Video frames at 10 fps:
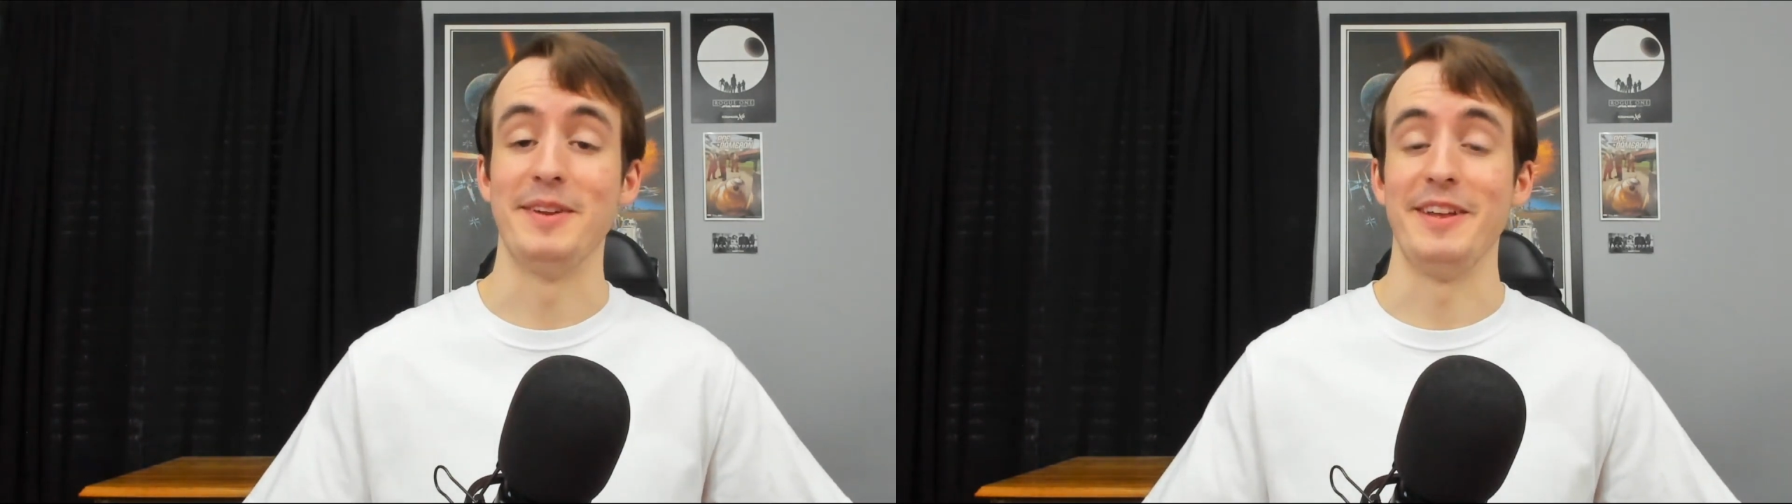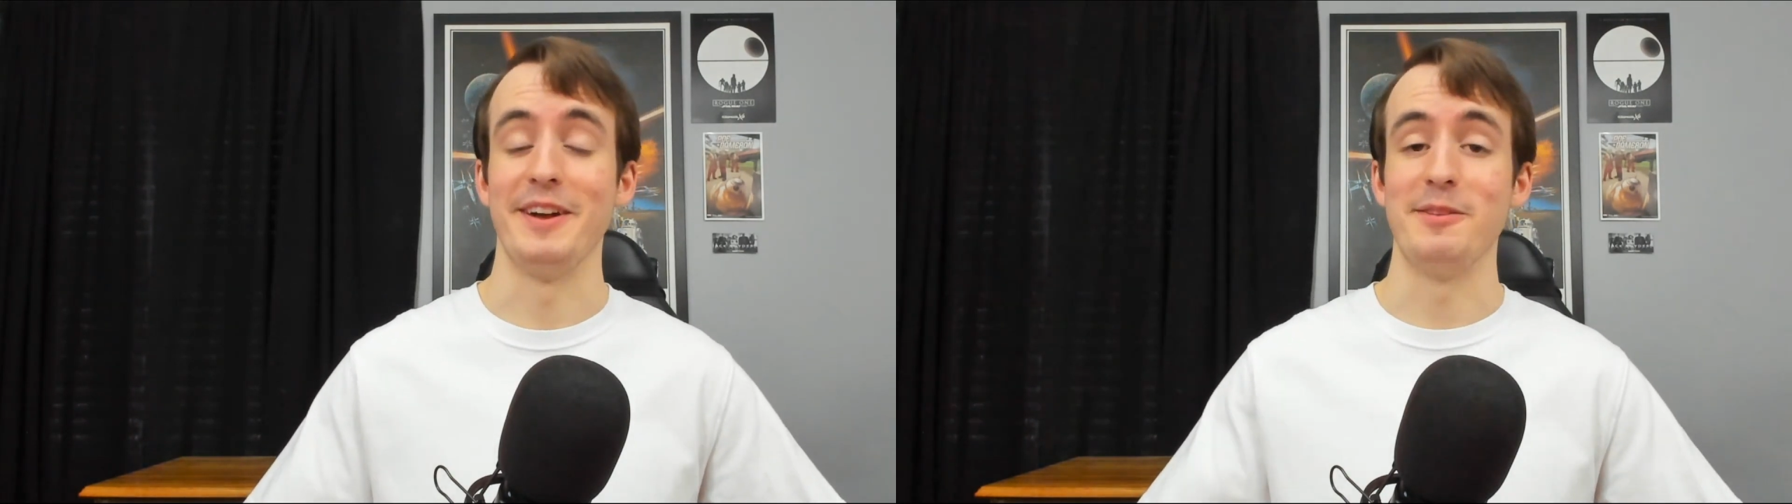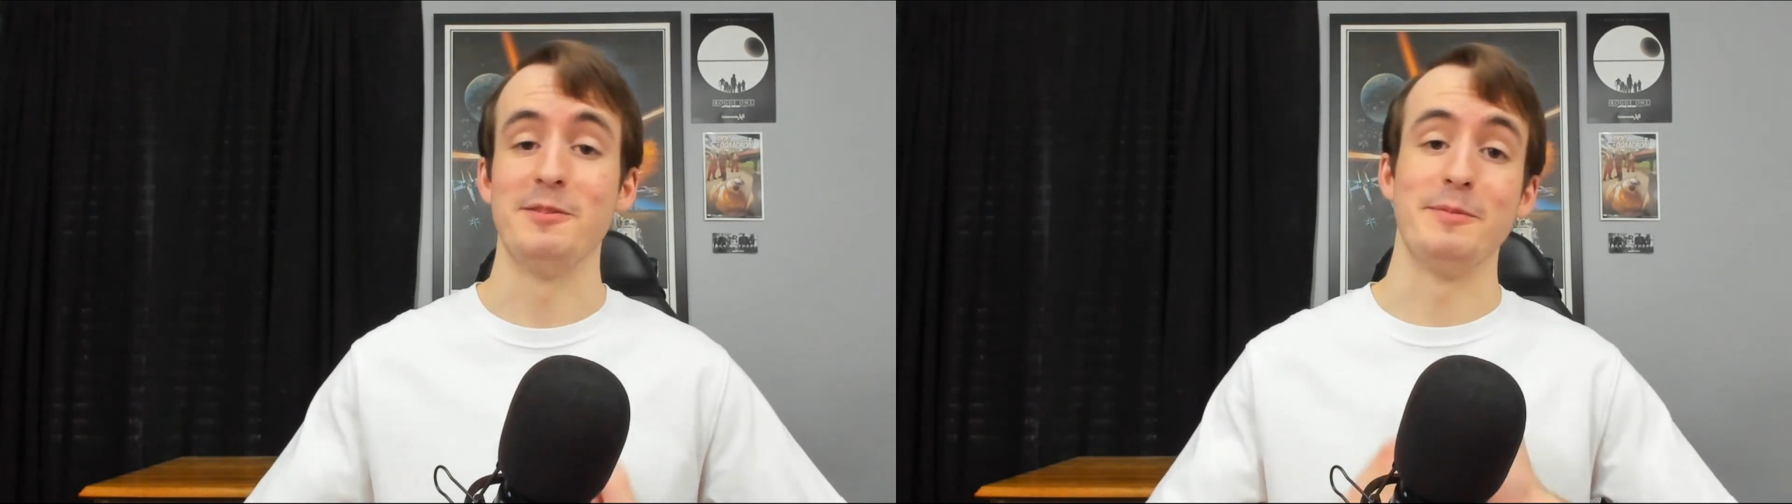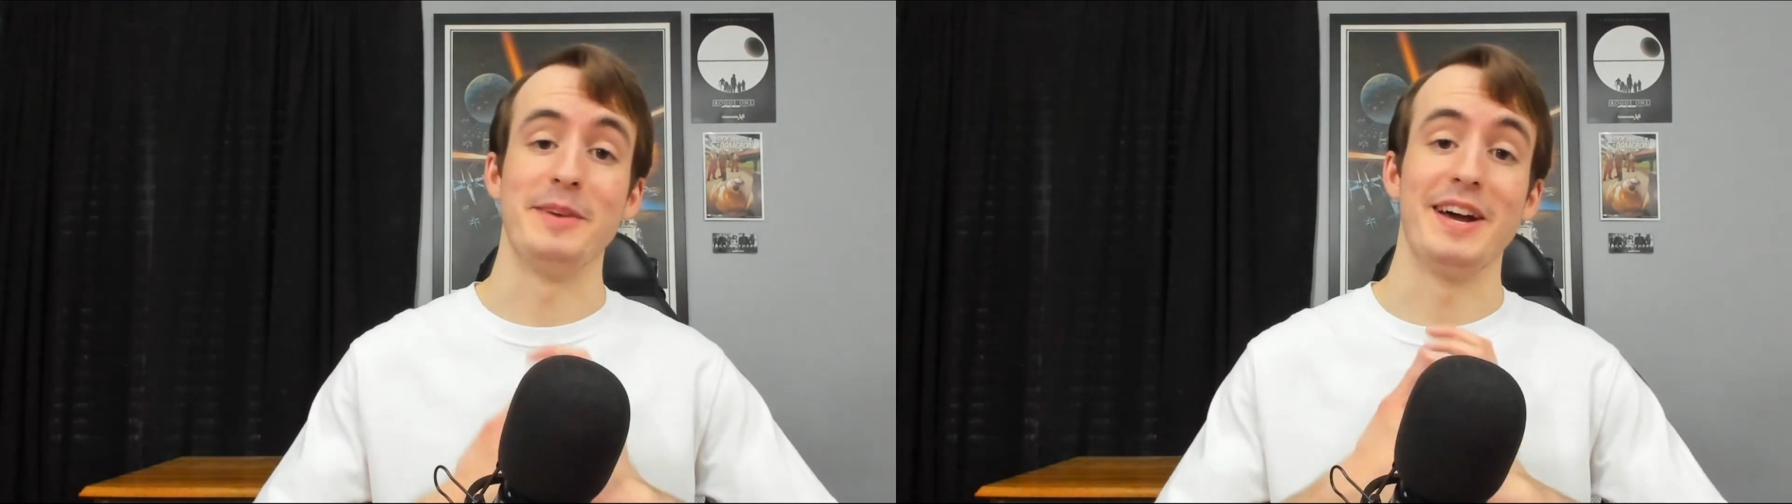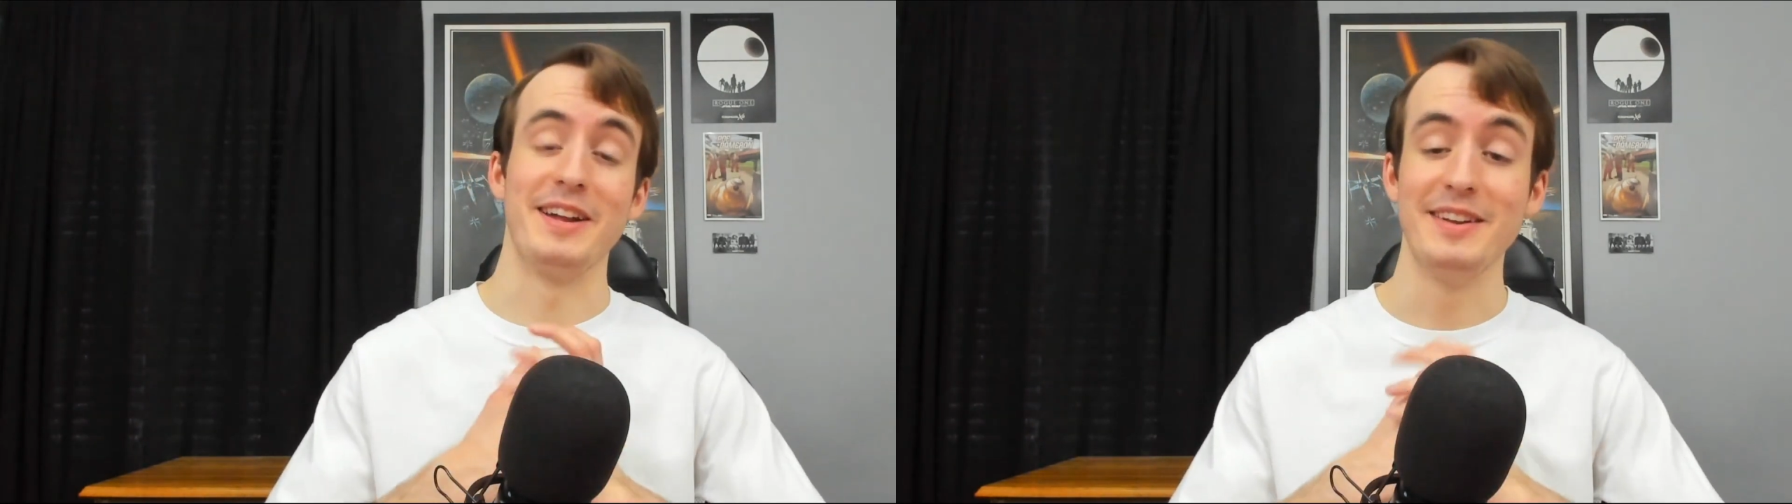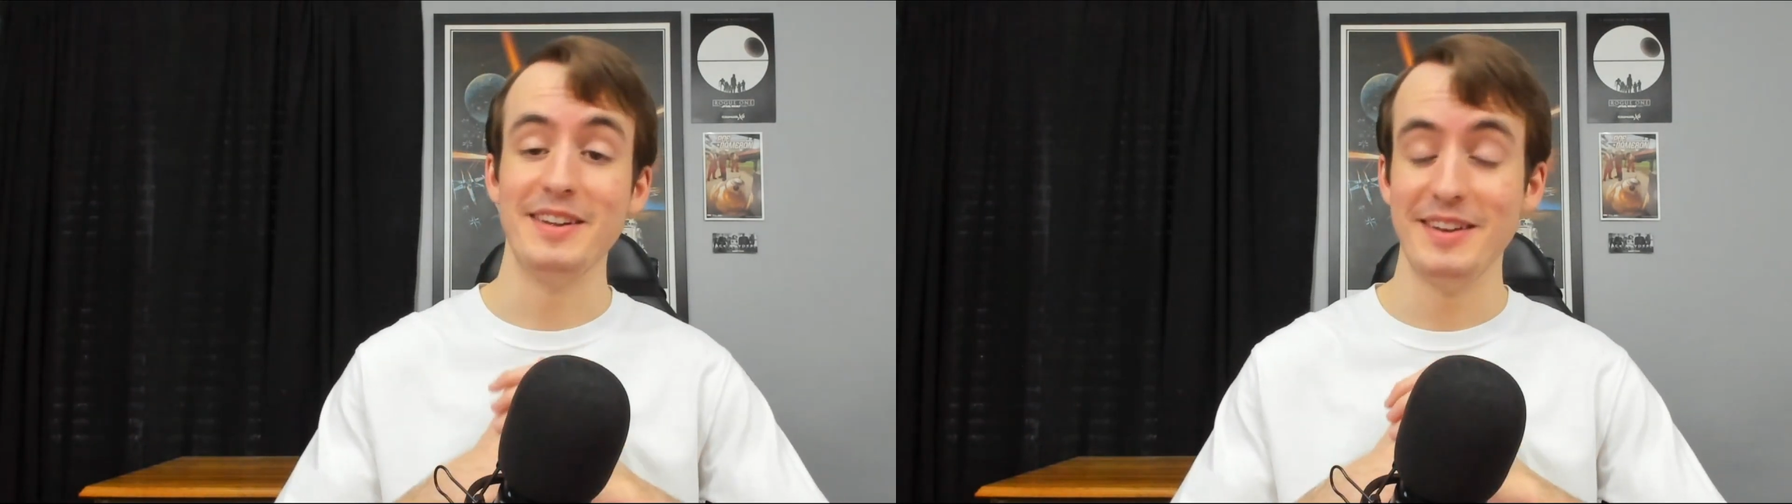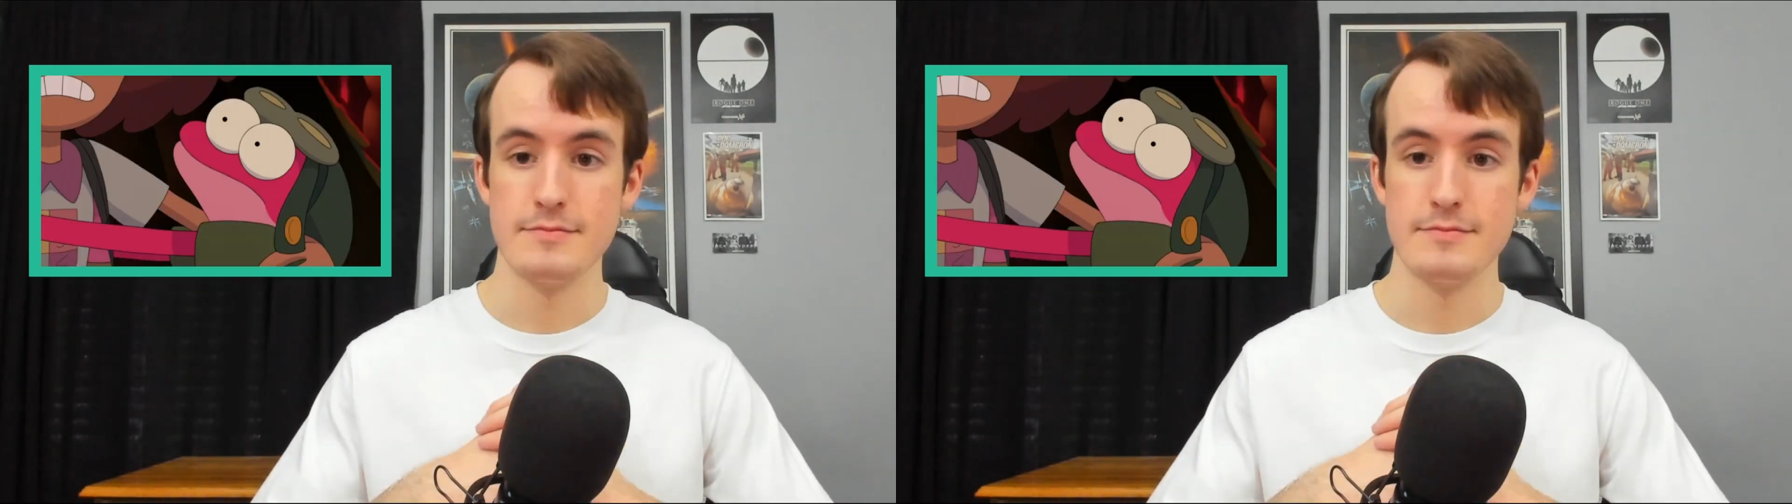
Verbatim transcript: and the others are behind it